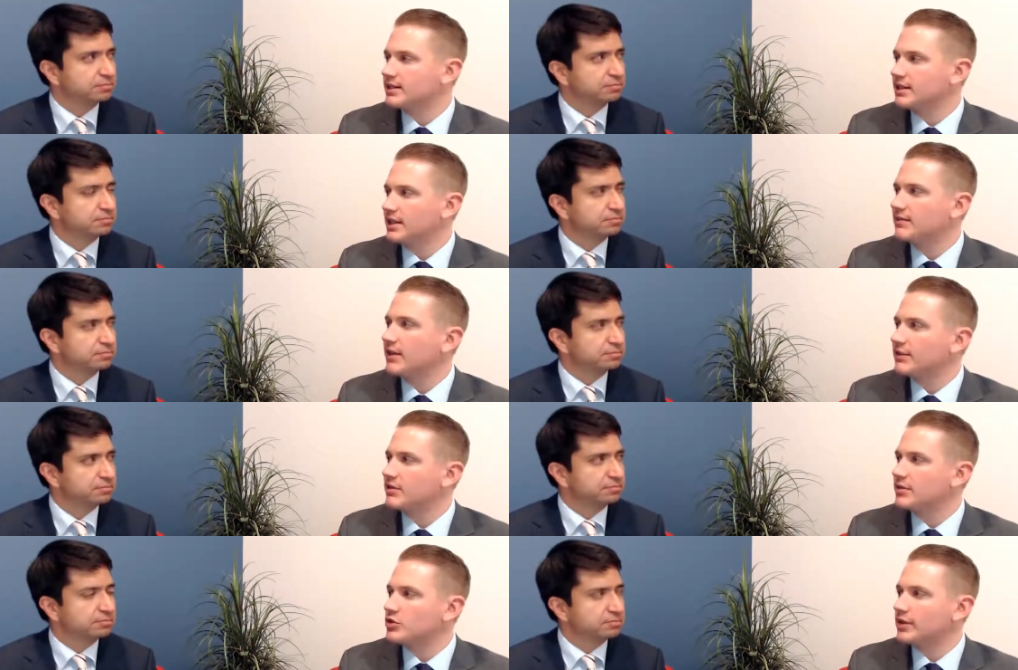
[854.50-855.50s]
Speaker 1: invested
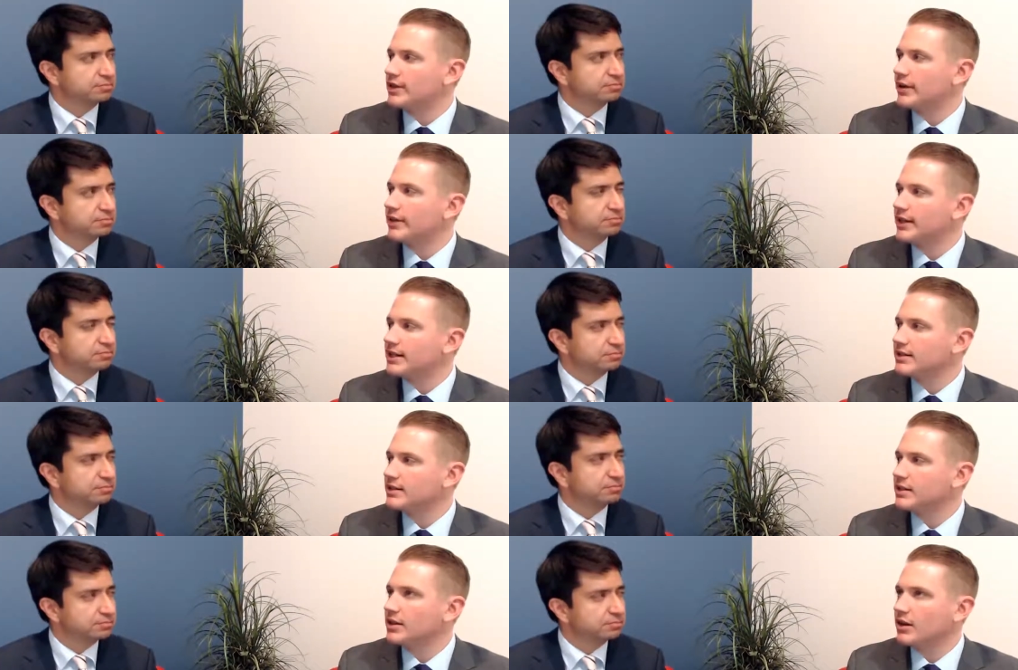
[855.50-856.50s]
between now and then.
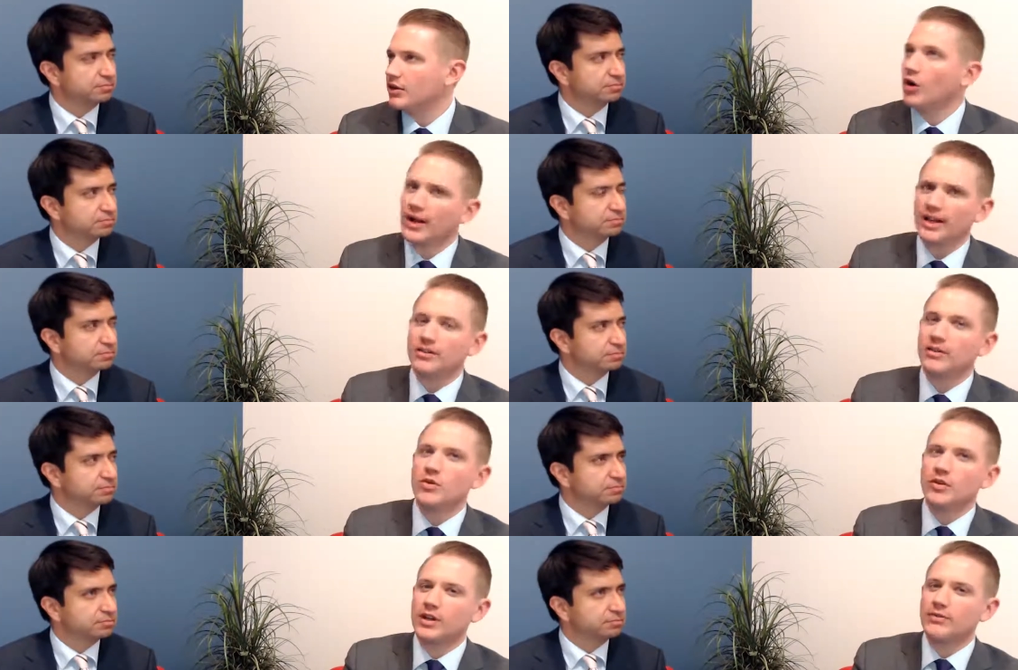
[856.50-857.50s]
Though I guess if you
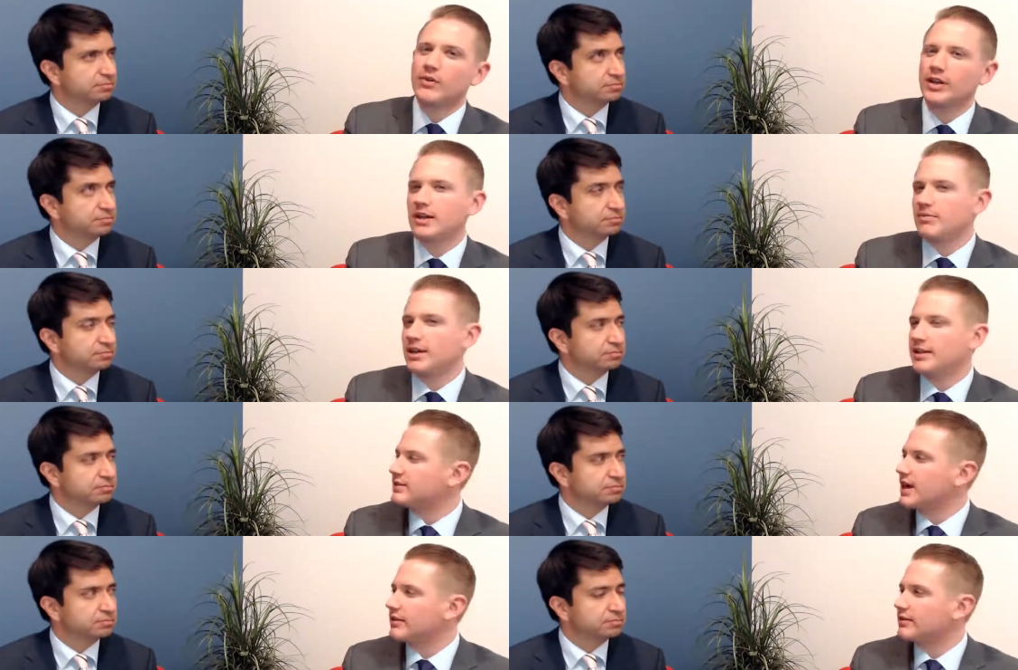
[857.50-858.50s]
were converting it and paying the
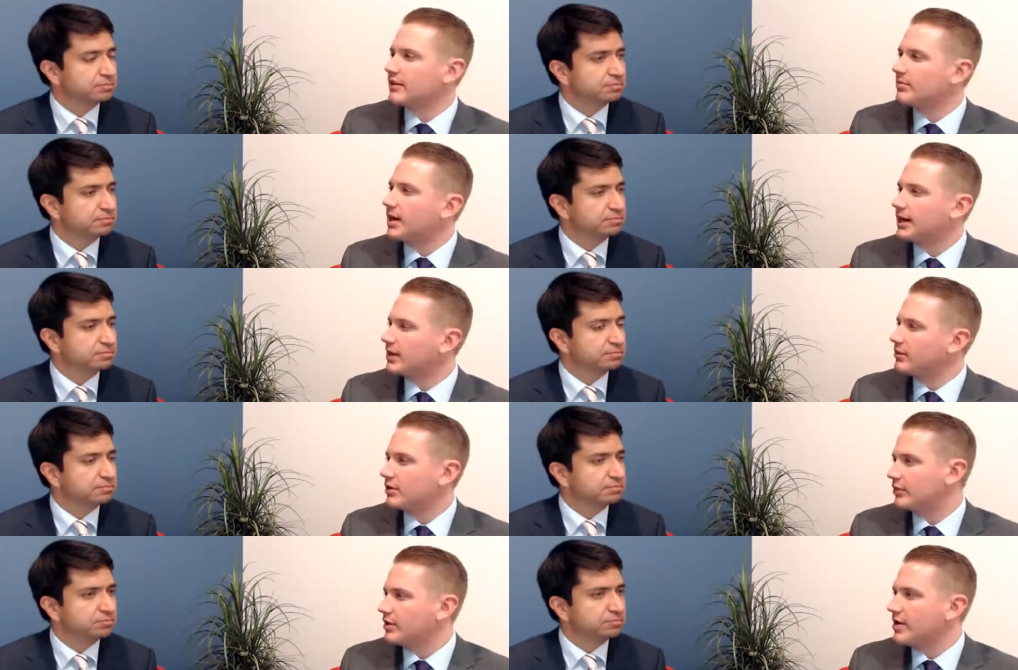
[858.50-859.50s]
taxes out of pocket, it wouldn't
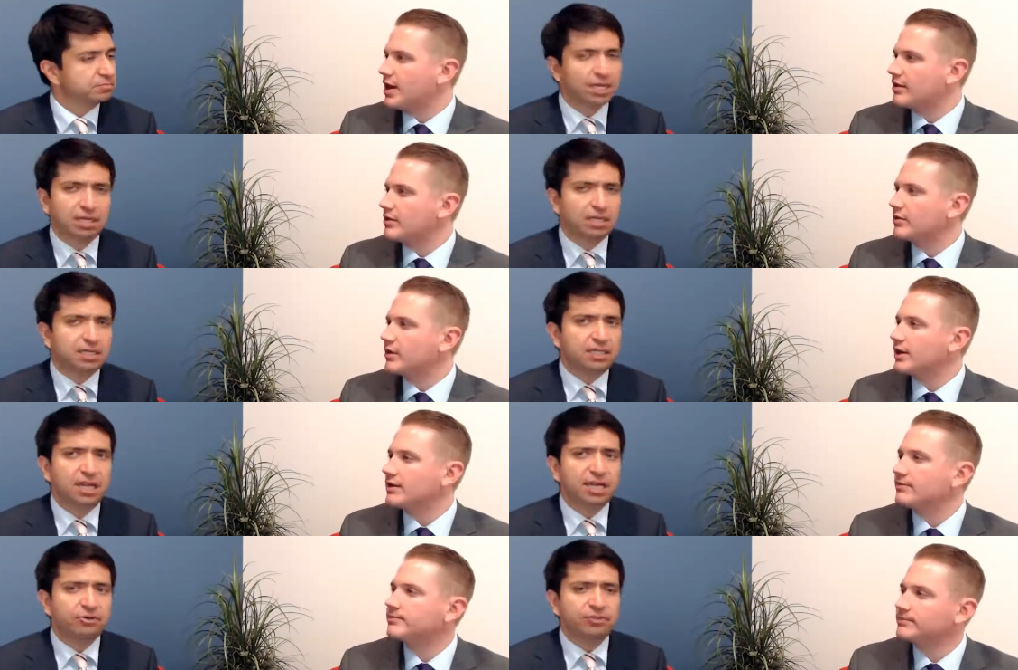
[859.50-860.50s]
really matter either way.
Speaker 2: Yeah,
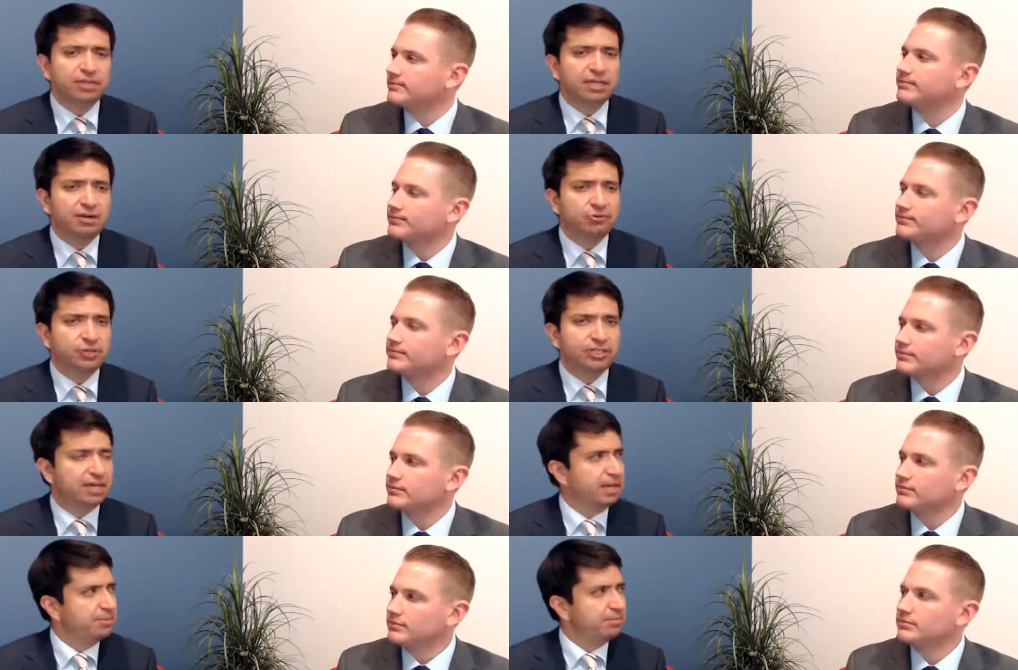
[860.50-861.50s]
I don't think I don't think
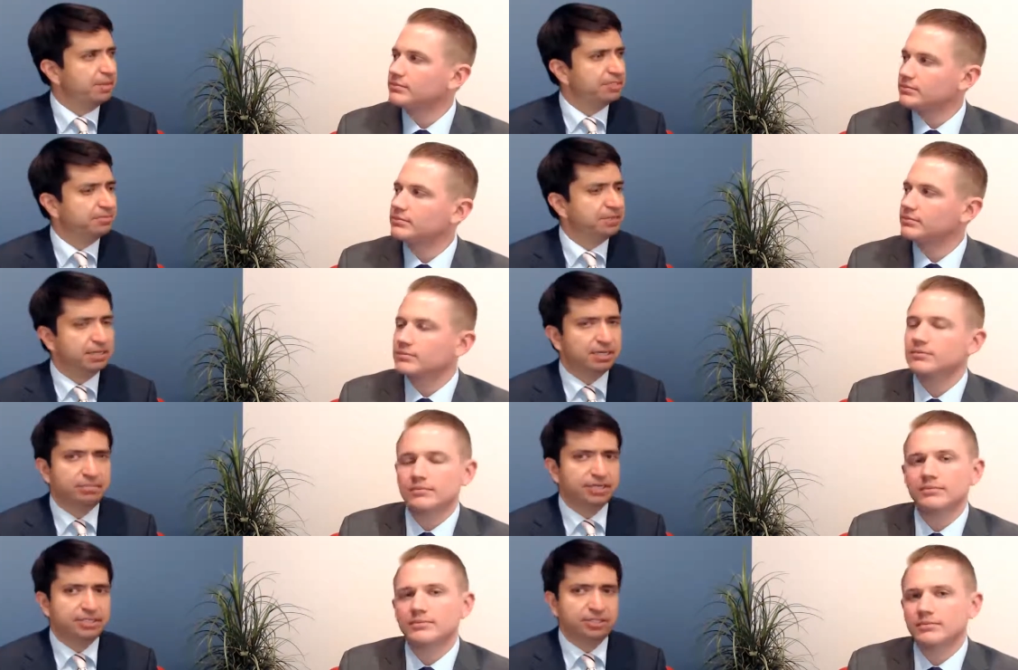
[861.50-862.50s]
timing makes a big a
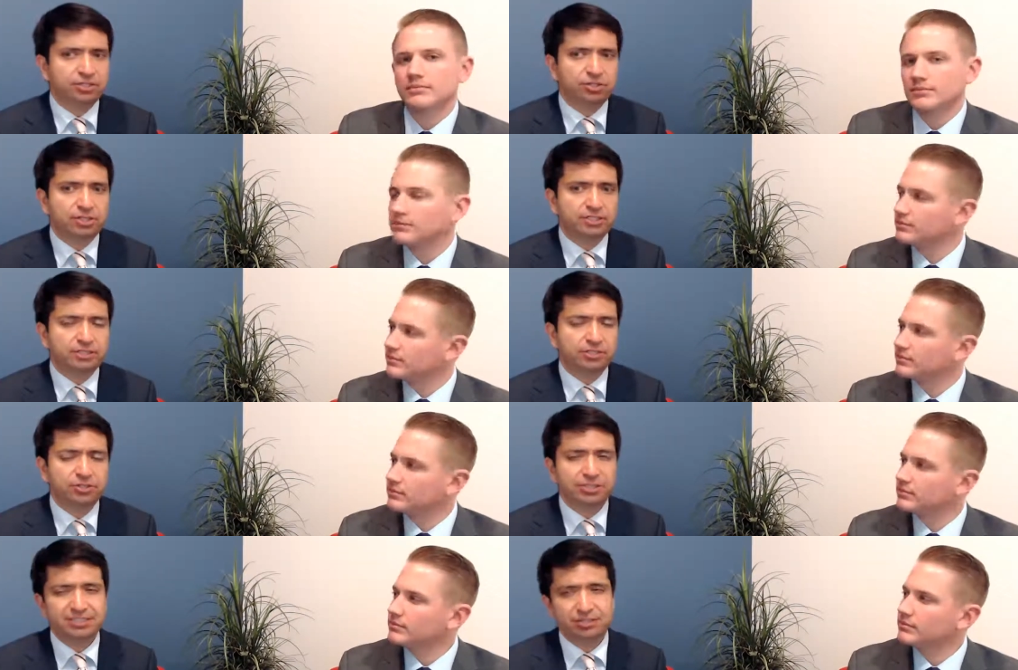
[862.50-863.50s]
big deal.
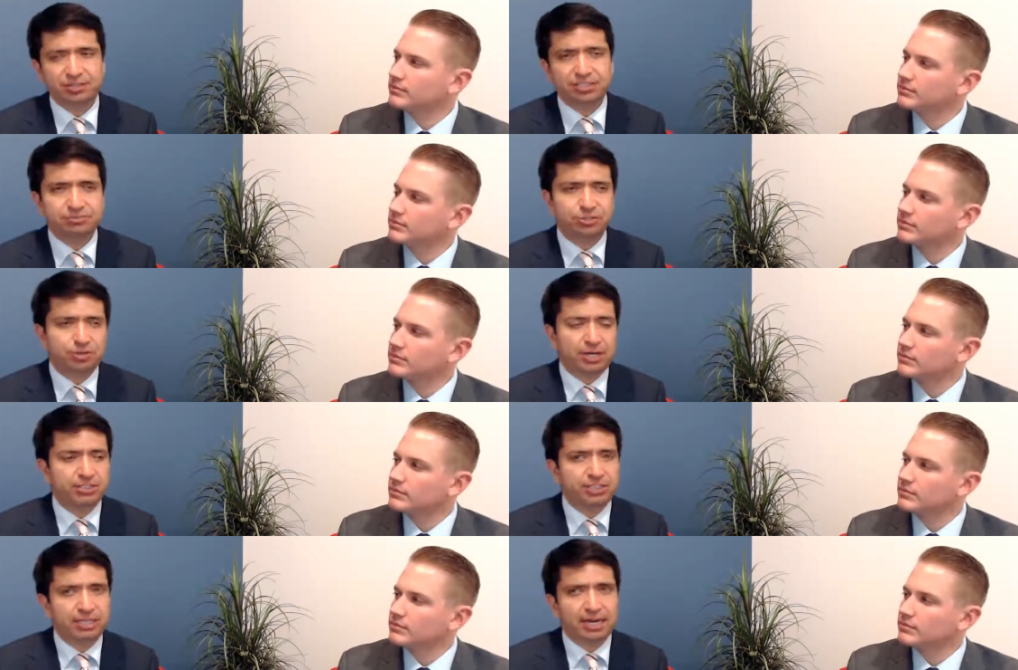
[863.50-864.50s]
There there is some
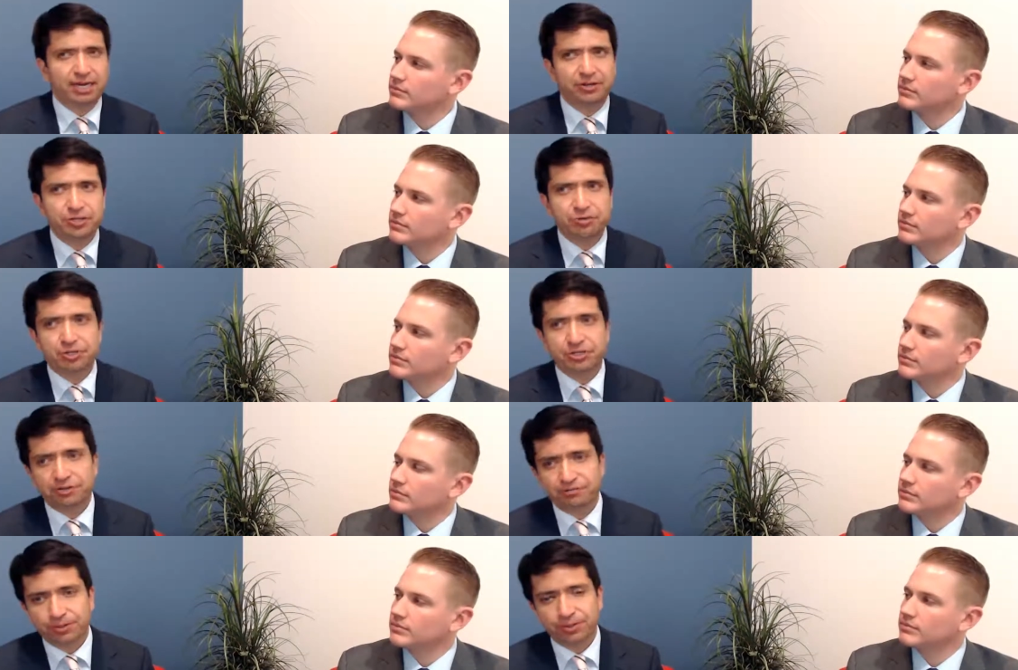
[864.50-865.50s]
strategy in how you could
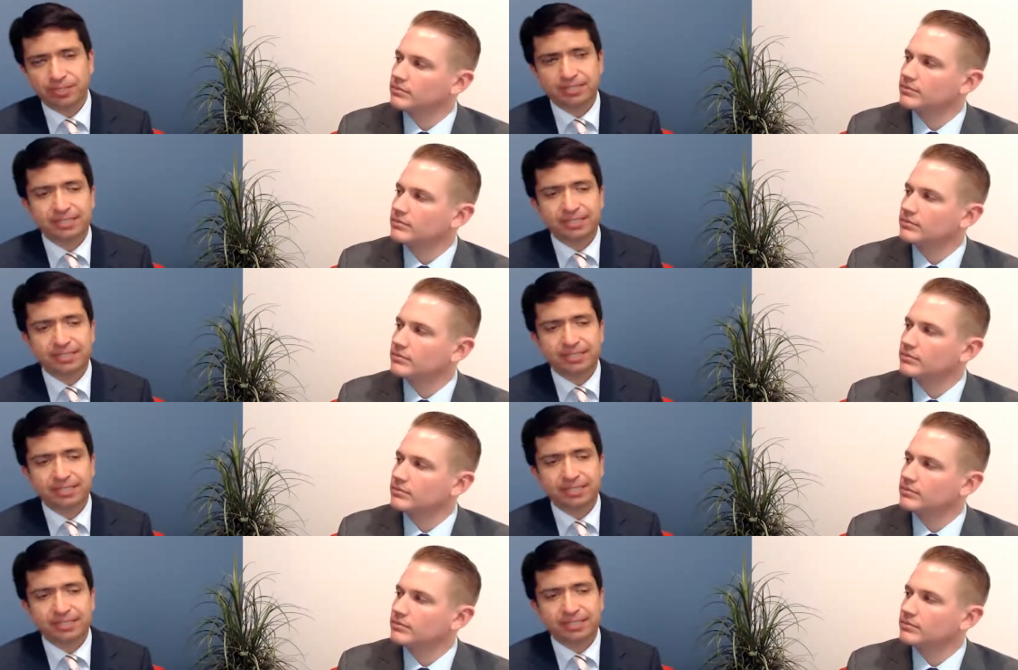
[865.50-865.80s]
convert it,